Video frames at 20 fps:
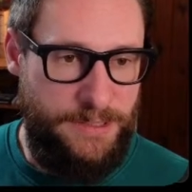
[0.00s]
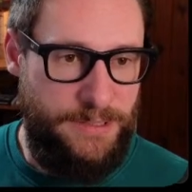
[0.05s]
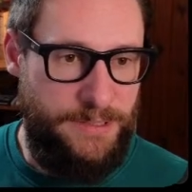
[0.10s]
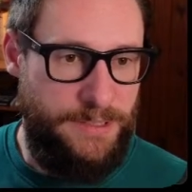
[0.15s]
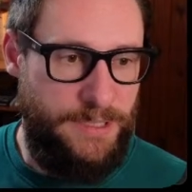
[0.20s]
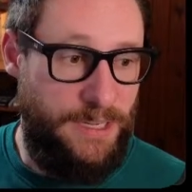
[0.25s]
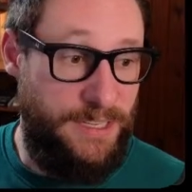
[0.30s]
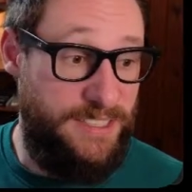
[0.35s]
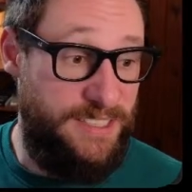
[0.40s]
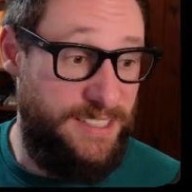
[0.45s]

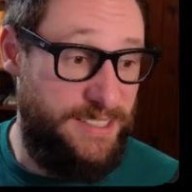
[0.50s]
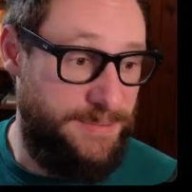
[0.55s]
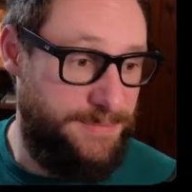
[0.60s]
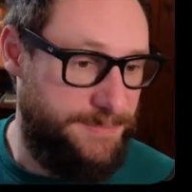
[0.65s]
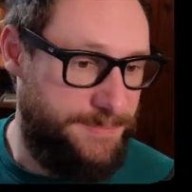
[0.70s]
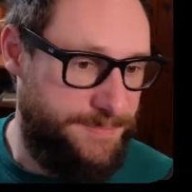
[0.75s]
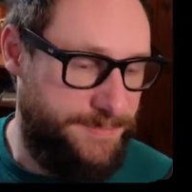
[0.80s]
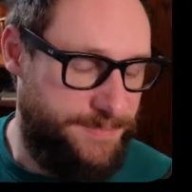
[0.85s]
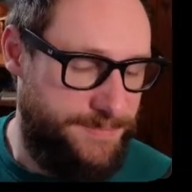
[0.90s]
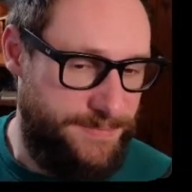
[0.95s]
idea.
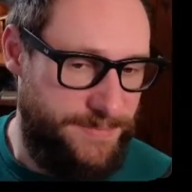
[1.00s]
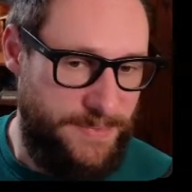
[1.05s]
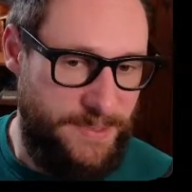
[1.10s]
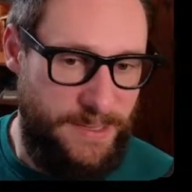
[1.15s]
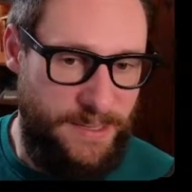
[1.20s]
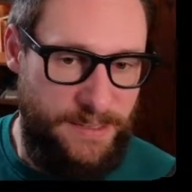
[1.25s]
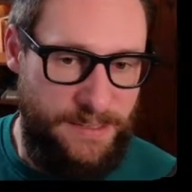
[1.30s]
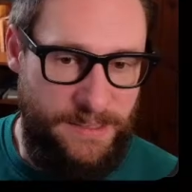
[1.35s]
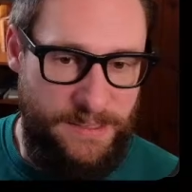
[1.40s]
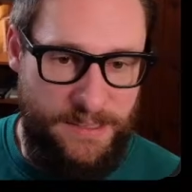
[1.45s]

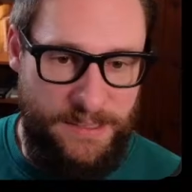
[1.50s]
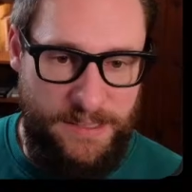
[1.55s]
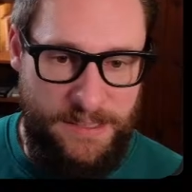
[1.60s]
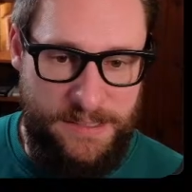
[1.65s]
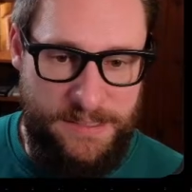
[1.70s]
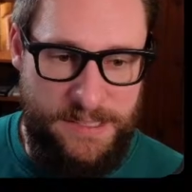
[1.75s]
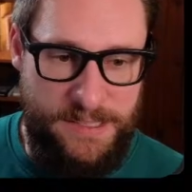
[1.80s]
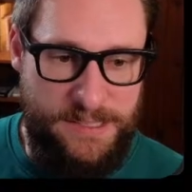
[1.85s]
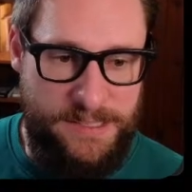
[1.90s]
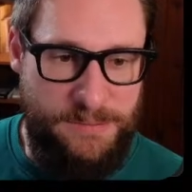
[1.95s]

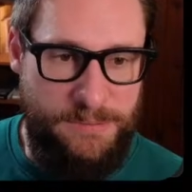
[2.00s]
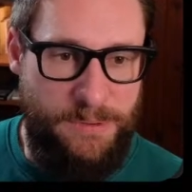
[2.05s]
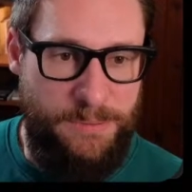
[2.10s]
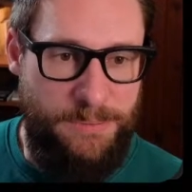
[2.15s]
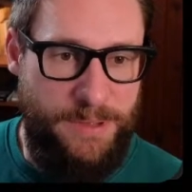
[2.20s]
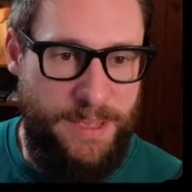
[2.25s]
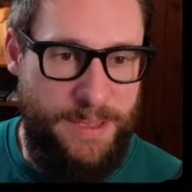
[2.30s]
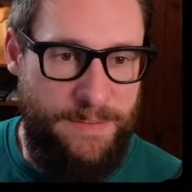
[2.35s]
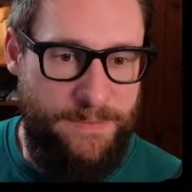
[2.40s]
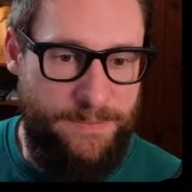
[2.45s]
So let's see what
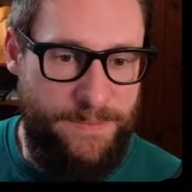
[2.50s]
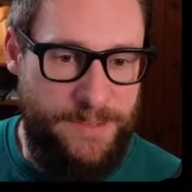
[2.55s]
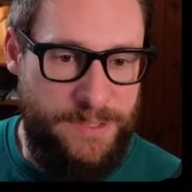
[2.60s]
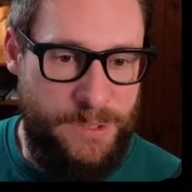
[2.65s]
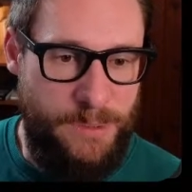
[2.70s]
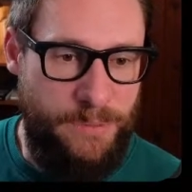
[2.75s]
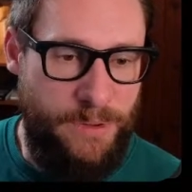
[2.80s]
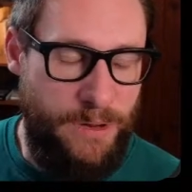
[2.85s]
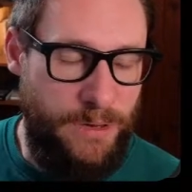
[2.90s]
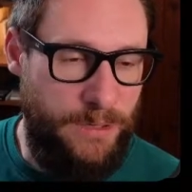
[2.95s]
we get.
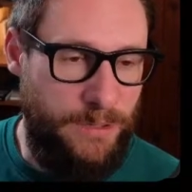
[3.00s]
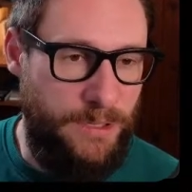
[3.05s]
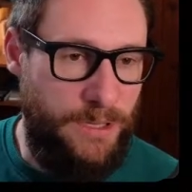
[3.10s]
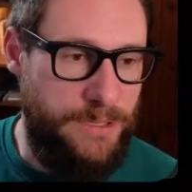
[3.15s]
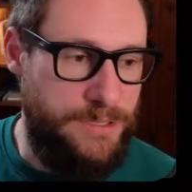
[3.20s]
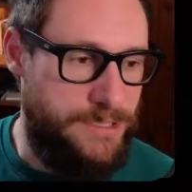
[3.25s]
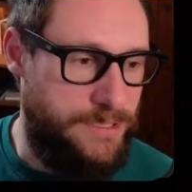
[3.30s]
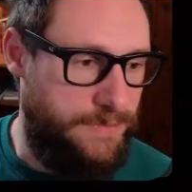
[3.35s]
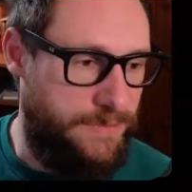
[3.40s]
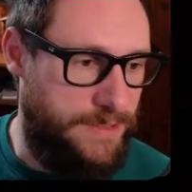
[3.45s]
So we've got
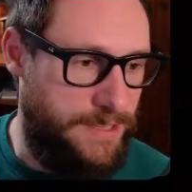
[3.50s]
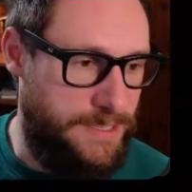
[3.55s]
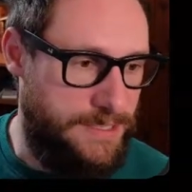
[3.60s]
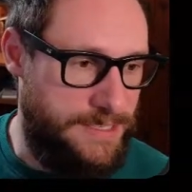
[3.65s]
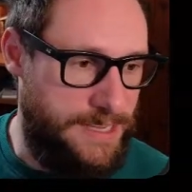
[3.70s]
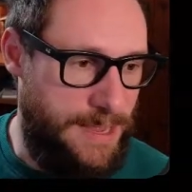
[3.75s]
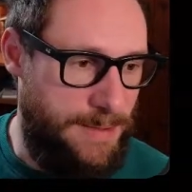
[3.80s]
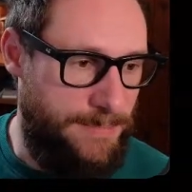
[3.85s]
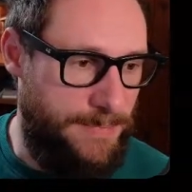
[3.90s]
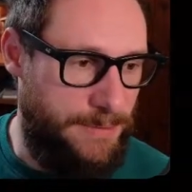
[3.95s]
lots of things
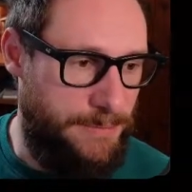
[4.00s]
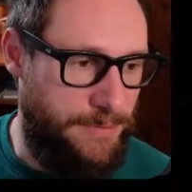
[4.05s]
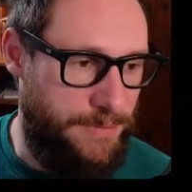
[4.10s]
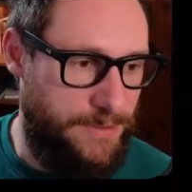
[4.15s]
happening. We've got